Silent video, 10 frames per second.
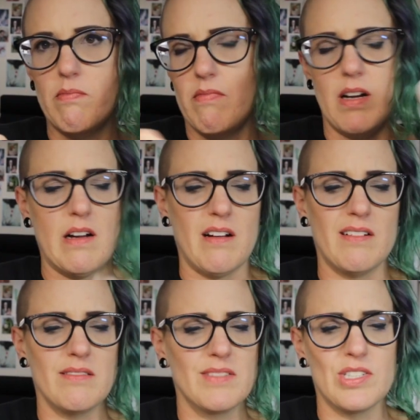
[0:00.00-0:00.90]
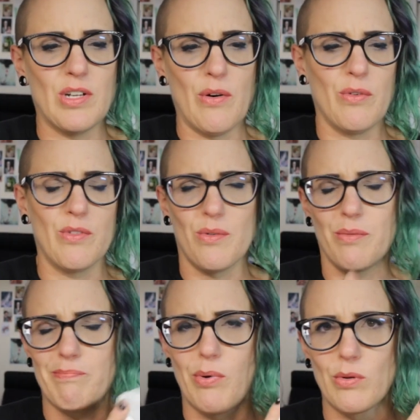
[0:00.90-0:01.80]
uh, stone or
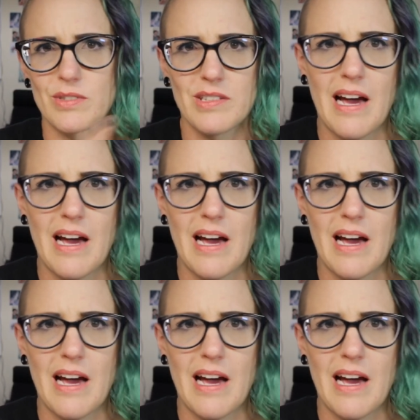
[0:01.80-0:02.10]
porcelain,